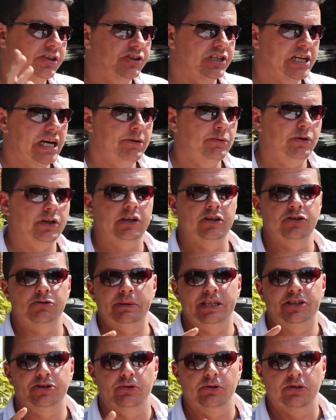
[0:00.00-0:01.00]
Today, we're going
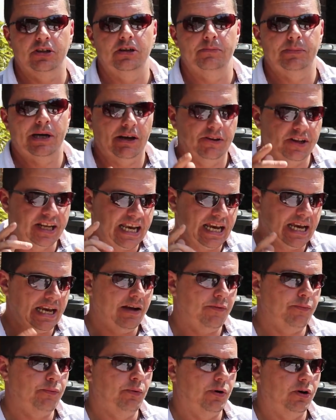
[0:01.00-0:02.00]
to be talking about the
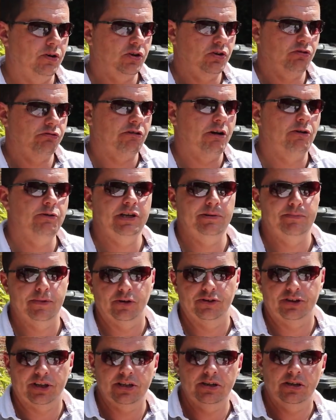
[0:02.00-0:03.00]
F1 Chrony
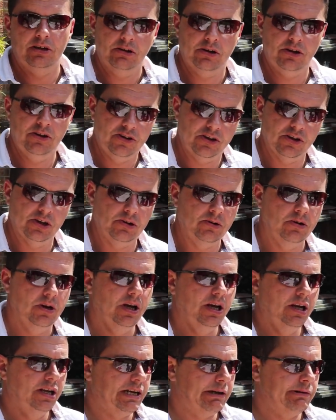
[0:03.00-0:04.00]
mod that you can do
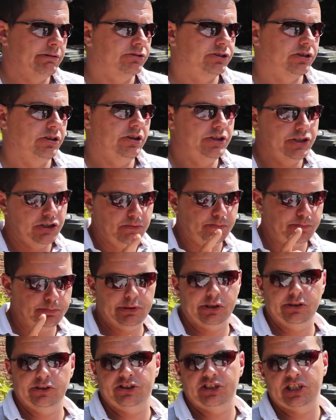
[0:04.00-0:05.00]
that will turn your
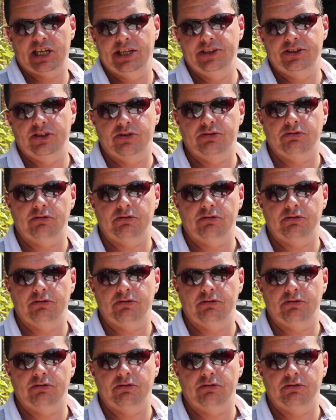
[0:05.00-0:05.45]
bog standard